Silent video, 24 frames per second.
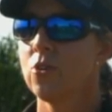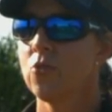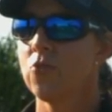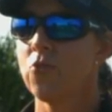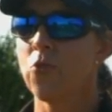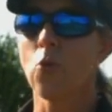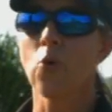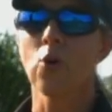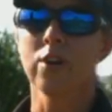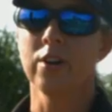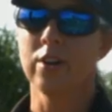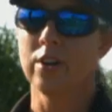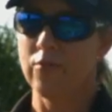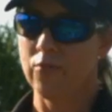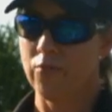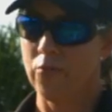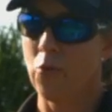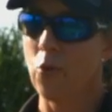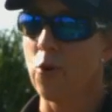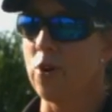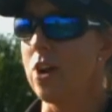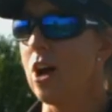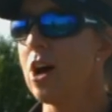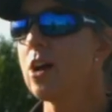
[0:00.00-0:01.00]
for
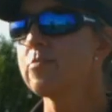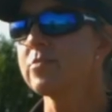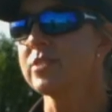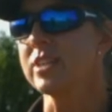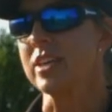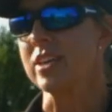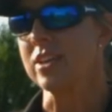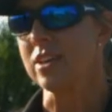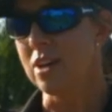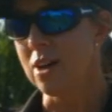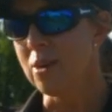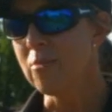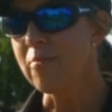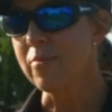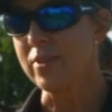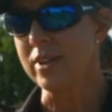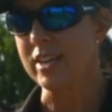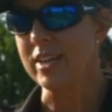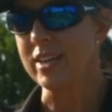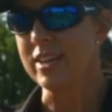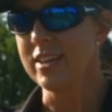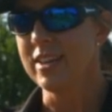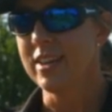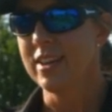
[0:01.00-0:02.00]
an optic
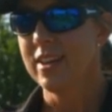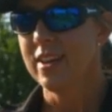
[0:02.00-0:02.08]
company.